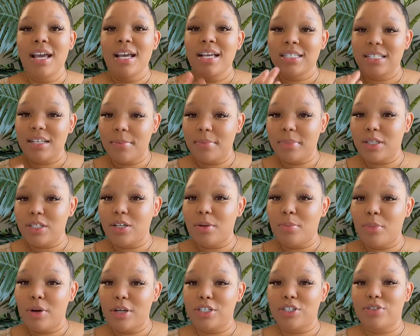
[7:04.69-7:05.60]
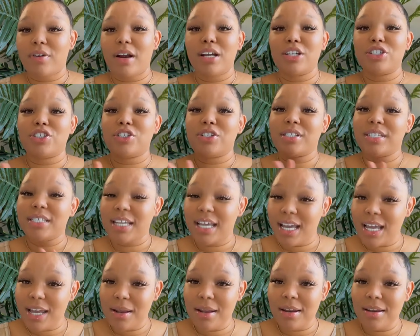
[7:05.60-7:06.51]
something to moisturize your
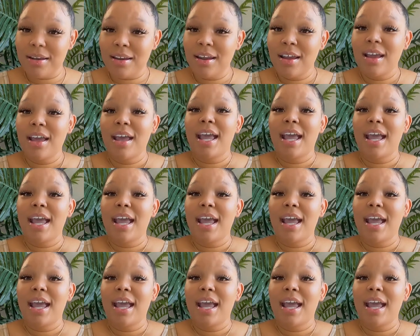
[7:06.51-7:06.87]
skin